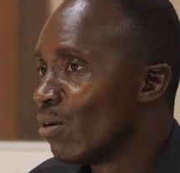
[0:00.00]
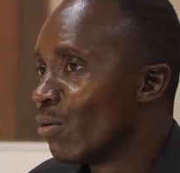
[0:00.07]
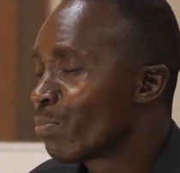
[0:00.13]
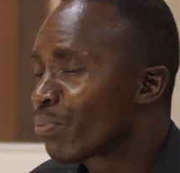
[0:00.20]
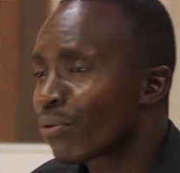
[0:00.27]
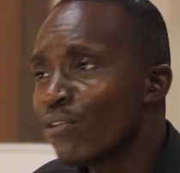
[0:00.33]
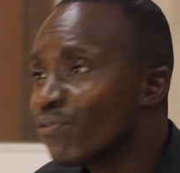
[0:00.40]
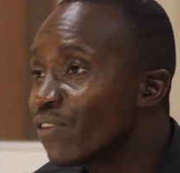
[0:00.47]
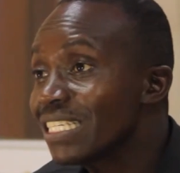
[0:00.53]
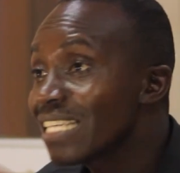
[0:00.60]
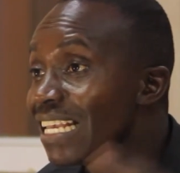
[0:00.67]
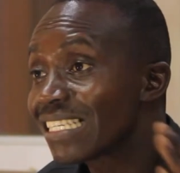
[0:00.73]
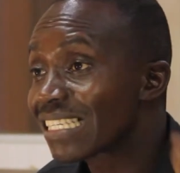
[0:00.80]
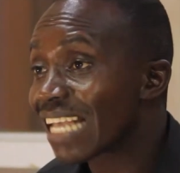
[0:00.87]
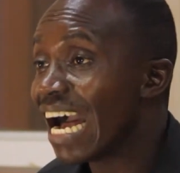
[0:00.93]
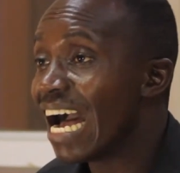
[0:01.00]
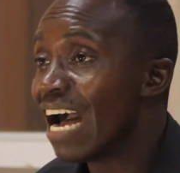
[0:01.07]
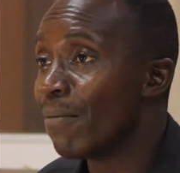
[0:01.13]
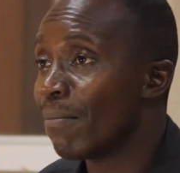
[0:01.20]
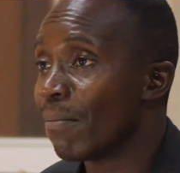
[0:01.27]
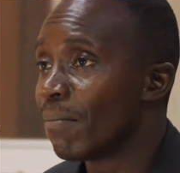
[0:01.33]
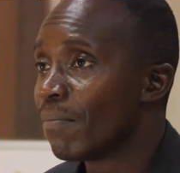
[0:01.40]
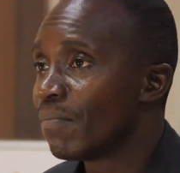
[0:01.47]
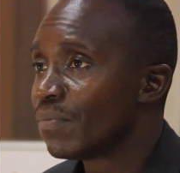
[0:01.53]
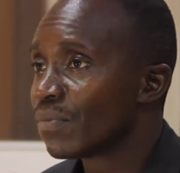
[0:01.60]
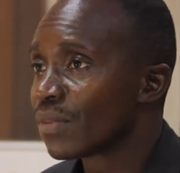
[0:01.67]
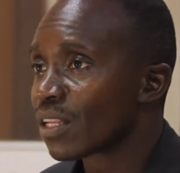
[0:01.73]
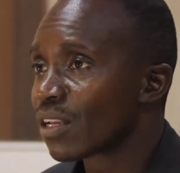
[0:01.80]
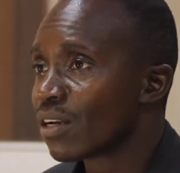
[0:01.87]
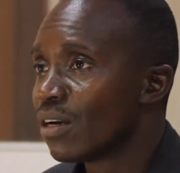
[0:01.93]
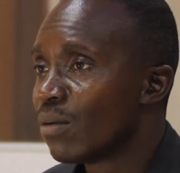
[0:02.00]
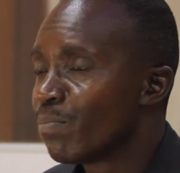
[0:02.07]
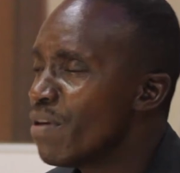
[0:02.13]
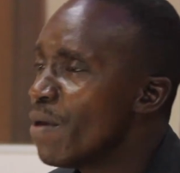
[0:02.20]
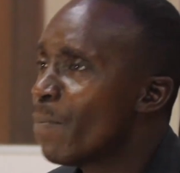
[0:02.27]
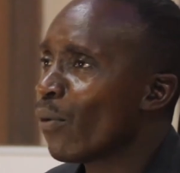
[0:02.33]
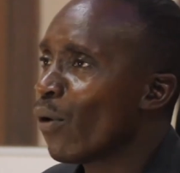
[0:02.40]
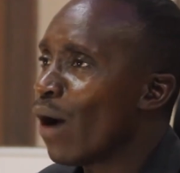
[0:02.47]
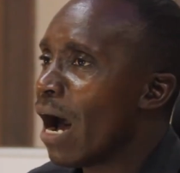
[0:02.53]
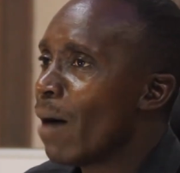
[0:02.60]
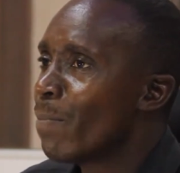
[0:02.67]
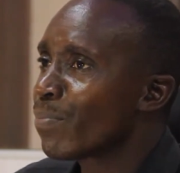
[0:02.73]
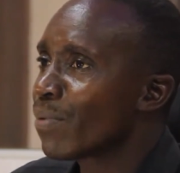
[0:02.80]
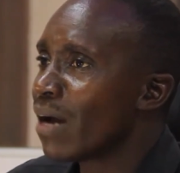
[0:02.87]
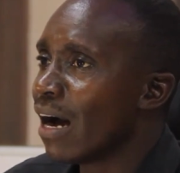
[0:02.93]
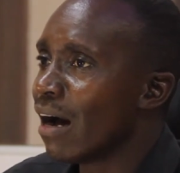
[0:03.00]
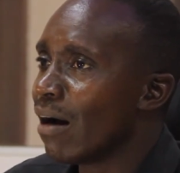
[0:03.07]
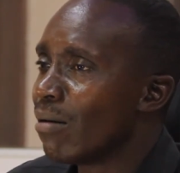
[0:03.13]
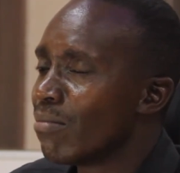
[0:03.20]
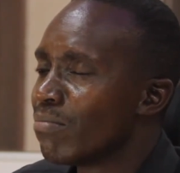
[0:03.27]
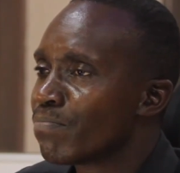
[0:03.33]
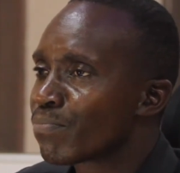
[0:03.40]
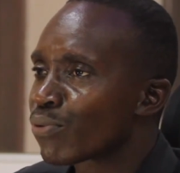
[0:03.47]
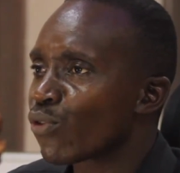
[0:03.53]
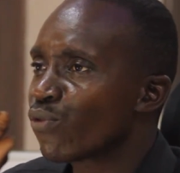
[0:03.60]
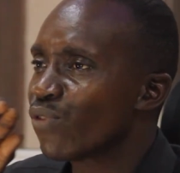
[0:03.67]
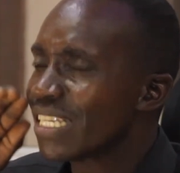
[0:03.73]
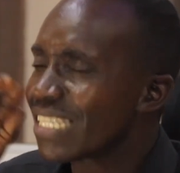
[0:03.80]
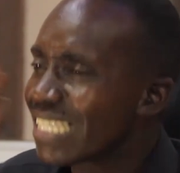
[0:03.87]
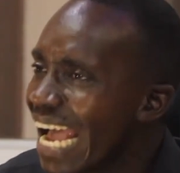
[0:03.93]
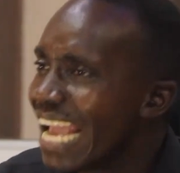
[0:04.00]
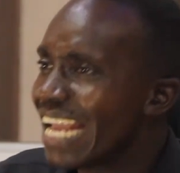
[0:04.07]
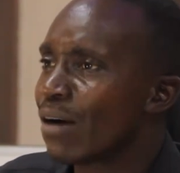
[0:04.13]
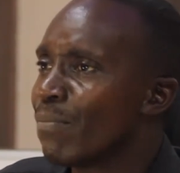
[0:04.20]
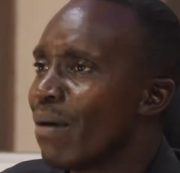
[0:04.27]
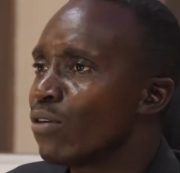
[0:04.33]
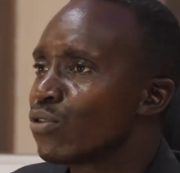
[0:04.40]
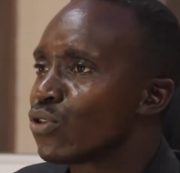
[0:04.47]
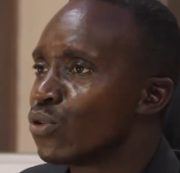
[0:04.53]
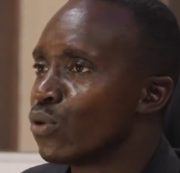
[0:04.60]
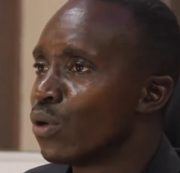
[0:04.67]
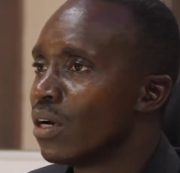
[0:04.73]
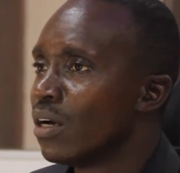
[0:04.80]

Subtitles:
Prophecies come. People are prophesying about you.